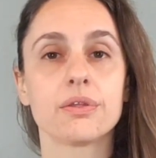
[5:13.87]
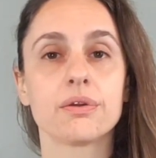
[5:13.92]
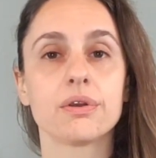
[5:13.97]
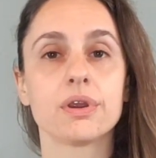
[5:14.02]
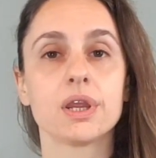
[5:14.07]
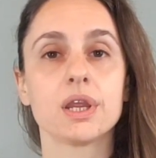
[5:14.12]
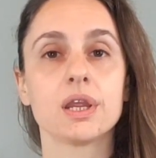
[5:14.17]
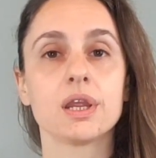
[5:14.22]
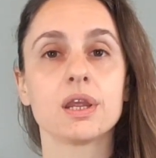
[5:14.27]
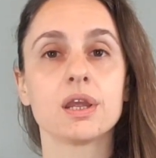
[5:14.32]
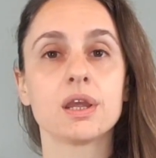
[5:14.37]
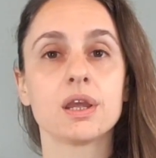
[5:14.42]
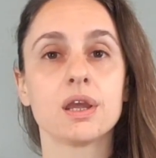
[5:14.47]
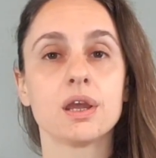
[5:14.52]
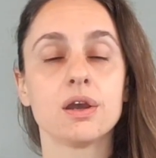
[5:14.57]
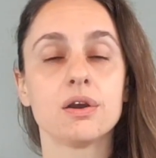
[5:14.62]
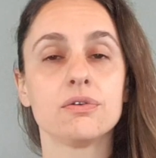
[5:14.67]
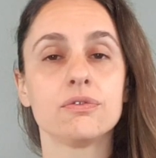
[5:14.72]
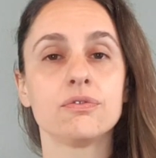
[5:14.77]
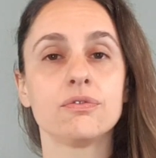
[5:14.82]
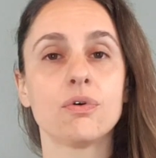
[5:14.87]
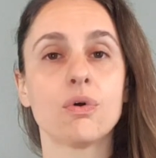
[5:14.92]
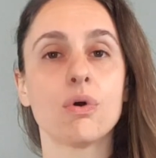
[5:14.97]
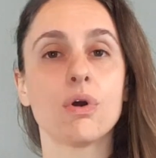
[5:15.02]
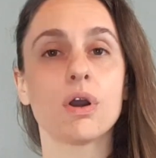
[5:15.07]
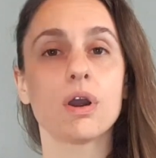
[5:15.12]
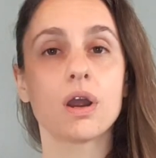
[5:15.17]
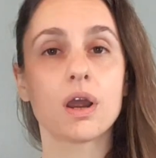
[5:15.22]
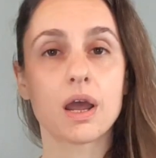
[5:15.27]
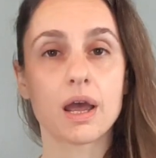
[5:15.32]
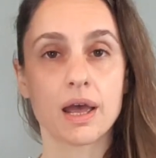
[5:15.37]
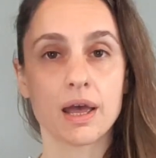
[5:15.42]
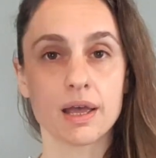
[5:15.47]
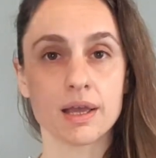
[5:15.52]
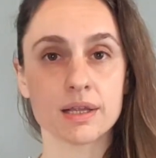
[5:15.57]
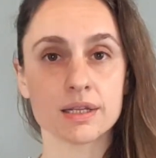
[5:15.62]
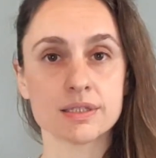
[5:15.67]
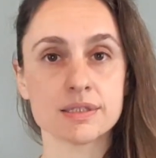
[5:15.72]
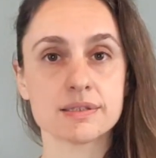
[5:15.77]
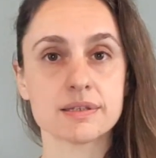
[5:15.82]
three, four,
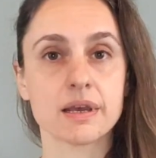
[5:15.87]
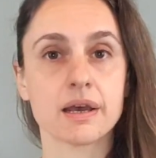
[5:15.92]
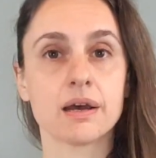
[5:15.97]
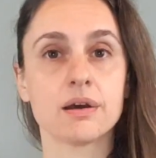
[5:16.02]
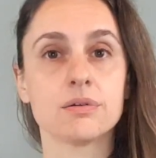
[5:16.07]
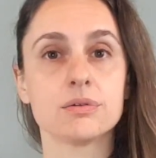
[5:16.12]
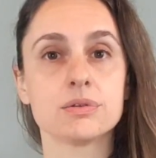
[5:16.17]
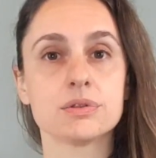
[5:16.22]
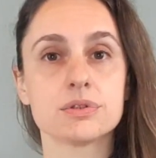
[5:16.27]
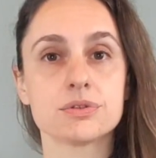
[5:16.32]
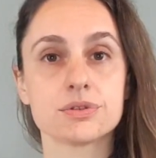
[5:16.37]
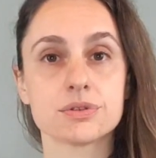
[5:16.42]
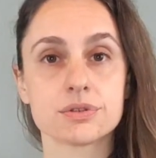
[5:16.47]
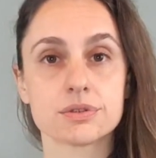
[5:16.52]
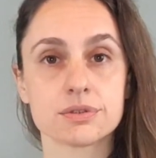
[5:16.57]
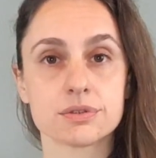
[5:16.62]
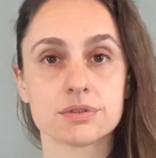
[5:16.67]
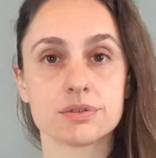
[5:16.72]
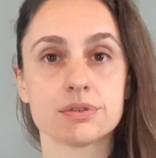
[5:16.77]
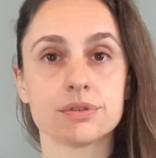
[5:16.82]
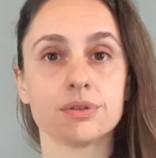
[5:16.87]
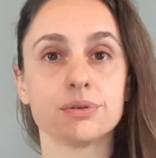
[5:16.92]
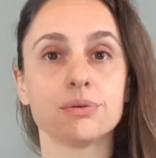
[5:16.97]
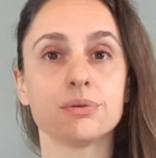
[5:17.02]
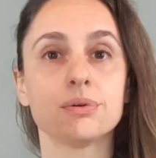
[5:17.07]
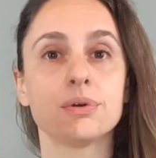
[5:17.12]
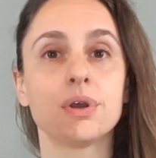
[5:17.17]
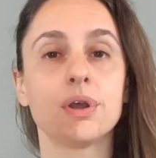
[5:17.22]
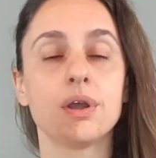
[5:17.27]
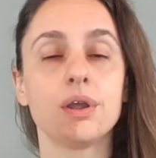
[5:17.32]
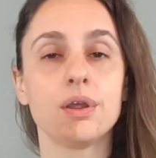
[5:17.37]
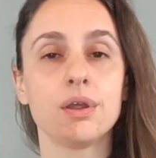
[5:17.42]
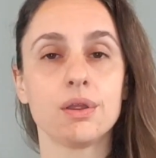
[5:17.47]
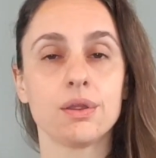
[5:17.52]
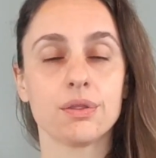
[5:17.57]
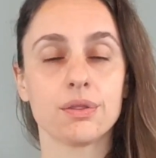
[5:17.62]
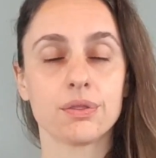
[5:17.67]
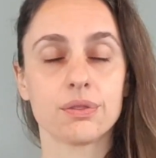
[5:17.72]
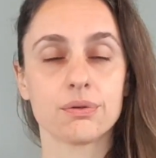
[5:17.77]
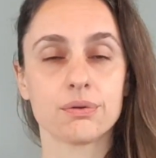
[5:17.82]
and out. Two,
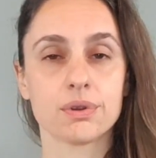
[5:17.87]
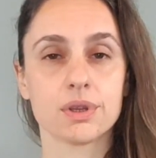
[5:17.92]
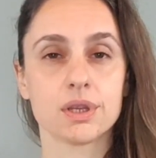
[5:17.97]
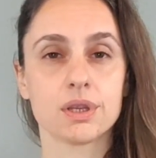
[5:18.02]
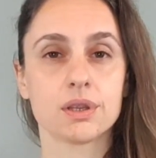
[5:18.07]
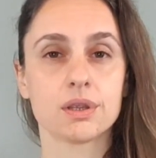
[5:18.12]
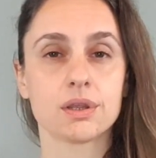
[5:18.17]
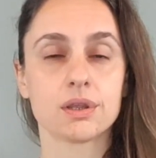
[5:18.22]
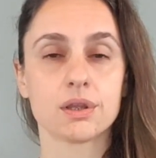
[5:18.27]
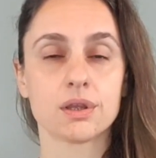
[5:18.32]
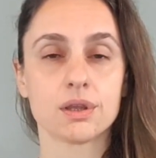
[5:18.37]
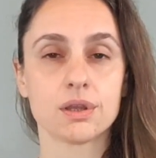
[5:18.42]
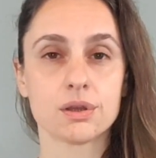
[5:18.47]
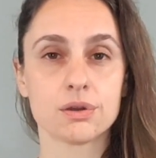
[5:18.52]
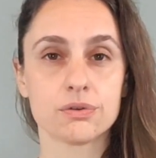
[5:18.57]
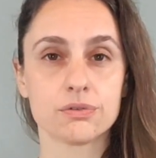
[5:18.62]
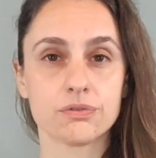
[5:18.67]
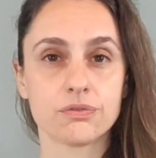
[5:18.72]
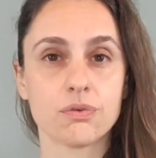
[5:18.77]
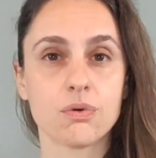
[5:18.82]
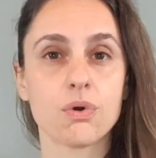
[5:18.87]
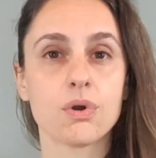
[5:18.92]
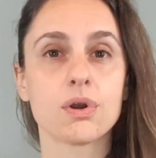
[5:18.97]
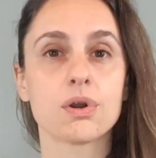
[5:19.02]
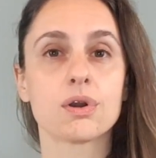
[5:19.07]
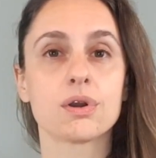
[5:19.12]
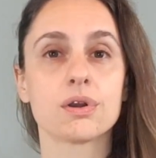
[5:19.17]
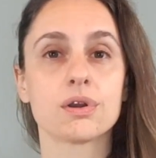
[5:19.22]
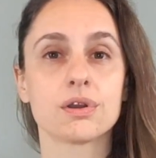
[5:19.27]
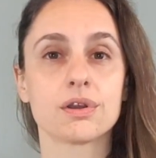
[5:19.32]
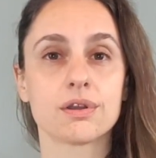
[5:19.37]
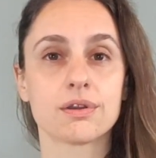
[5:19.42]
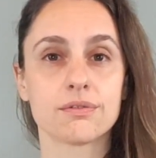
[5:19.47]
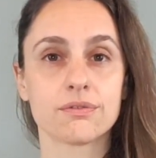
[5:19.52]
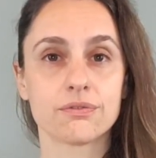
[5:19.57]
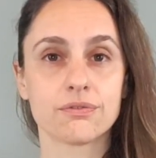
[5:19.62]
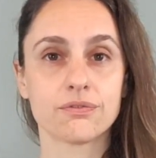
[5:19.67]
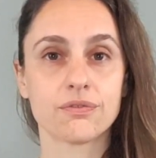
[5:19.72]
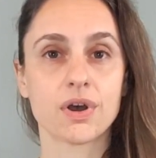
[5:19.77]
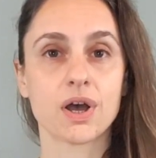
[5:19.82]
three, four,
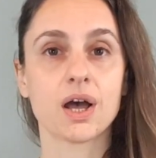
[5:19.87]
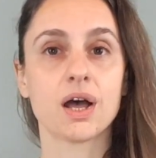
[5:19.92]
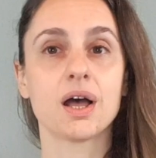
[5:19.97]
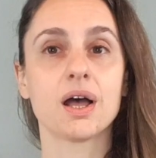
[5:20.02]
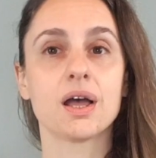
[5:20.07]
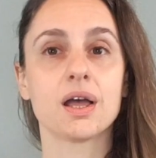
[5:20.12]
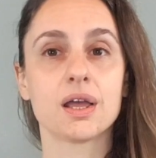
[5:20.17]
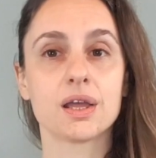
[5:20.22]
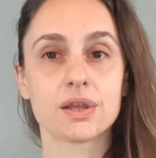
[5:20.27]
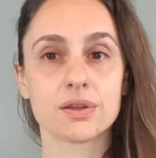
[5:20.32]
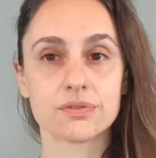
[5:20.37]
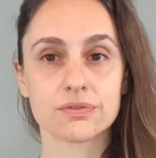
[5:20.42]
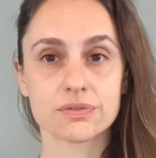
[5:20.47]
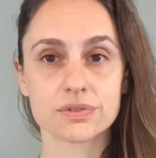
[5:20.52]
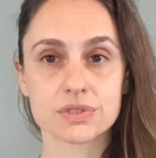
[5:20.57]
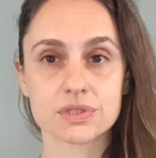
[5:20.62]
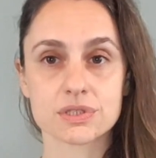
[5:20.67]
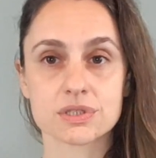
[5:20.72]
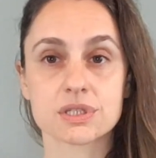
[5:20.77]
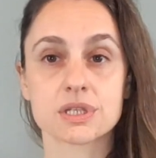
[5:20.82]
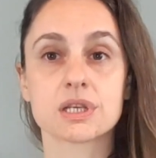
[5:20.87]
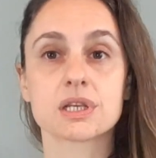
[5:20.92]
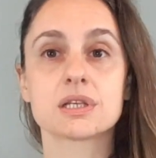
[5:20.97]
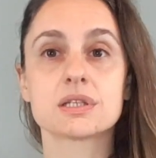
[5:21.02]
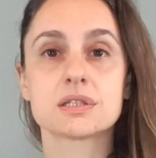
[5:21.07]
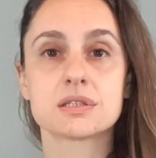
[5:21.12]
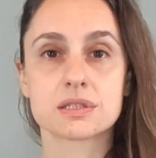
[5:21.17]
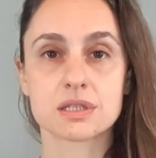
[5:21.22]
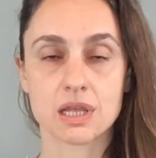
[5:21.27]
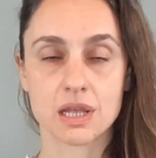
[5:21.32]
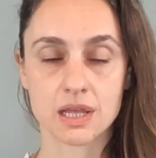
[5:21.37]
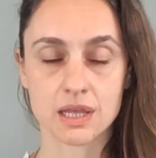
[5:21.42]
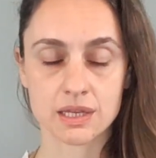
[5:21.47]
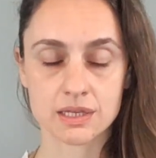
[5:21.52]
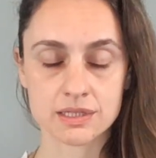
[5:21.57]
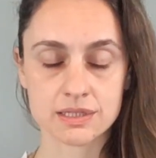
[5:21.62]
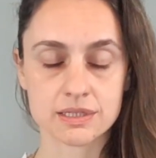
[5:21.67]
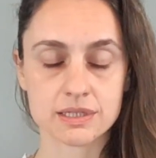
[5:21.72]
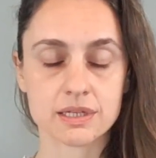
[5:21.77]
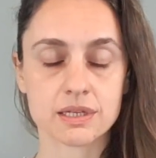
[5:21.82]
five, six,
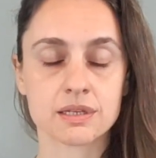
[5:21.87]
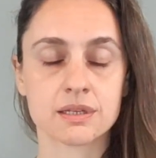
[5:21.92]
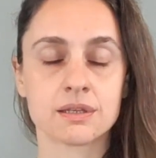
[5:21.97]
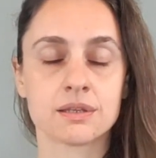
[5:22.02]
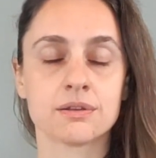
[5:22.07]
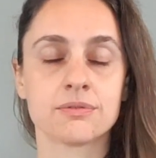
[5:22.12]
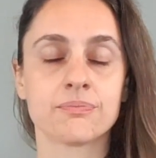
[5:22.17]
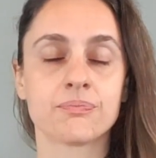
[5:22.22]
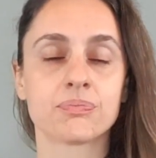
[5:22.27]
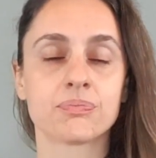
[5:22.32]
and in